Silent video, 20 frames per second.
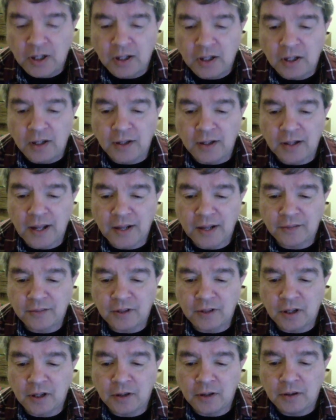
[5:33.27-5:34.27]

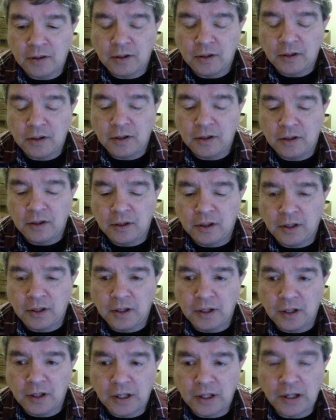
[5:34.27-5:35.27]
that
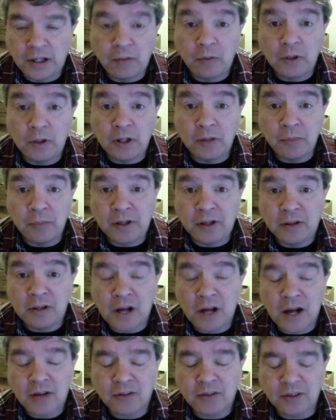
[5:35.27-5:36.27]
he will give me
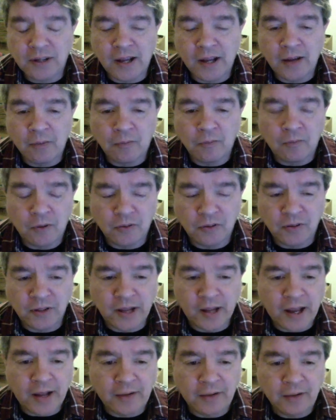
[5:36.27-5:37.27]
clocks again, once again.
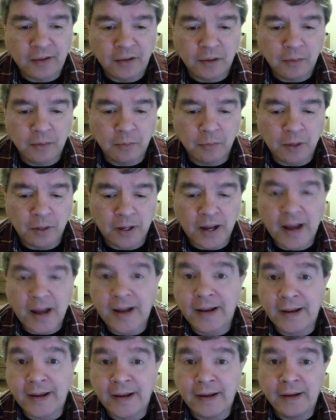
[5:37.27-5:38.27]
But
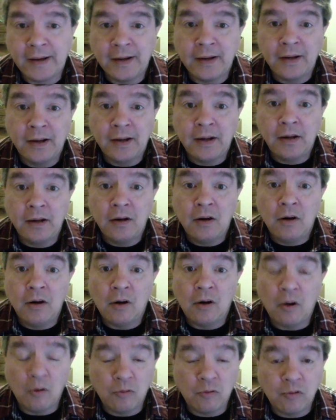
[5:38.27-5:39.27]

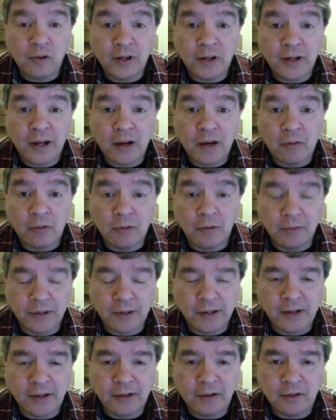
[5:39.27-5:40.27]
hopefully I will need
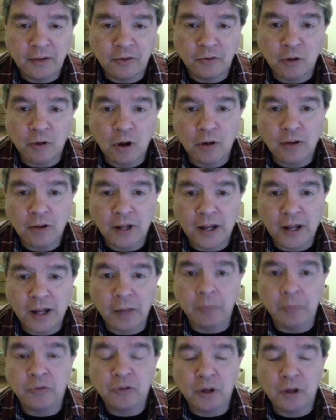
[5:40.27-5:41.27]
to talk to him
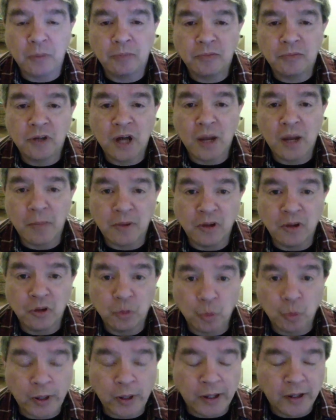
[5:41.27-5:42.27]
sometime this
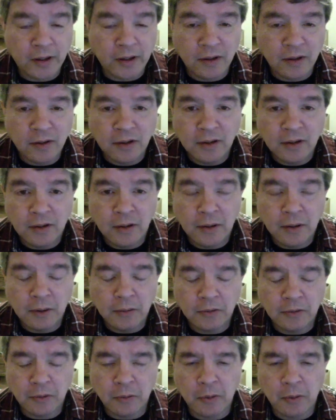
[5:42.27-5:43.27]
week,
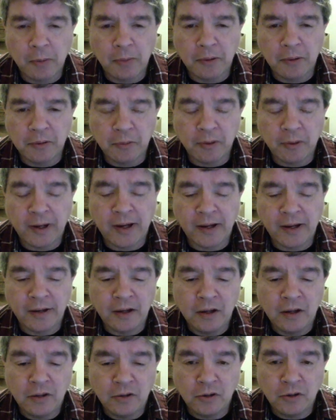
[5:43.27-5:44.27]
somewhere between
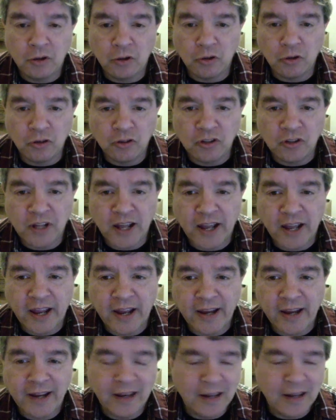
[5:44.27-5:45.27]
Tuesday
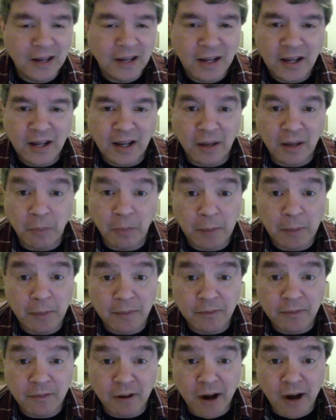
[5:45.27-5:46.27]
and maybe
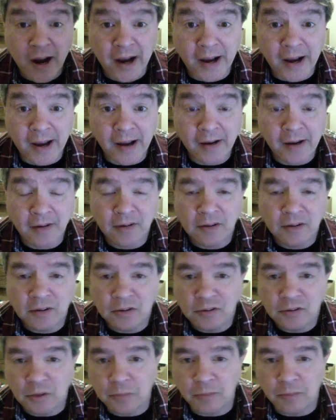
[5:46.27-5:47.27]
Friday,
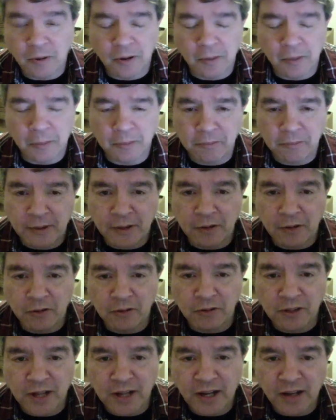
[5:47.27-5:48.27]
somewhere between those
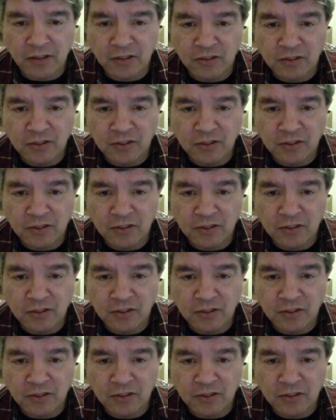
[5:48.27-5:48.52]
days.